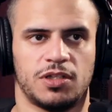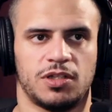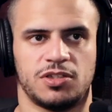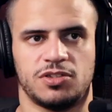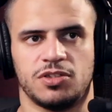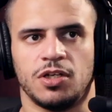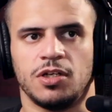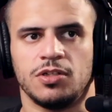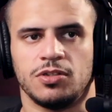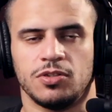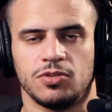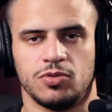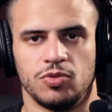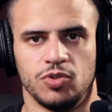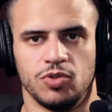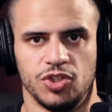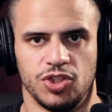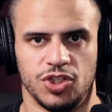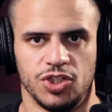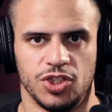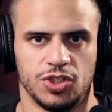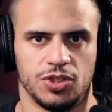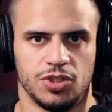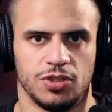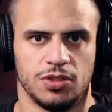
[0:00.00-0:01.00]
I started
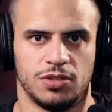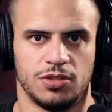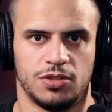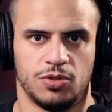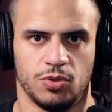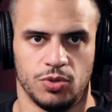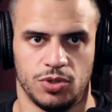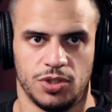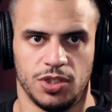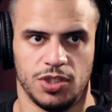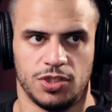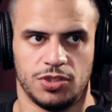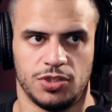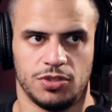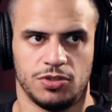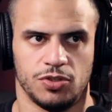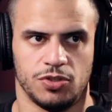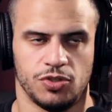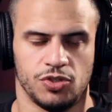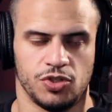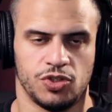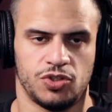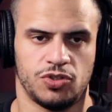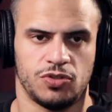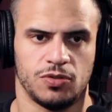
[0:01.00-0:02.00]
to teach
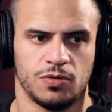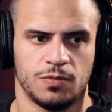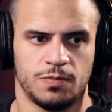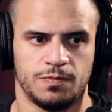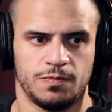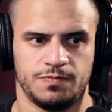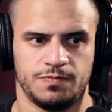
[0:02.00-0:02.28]
jiu-jitsu,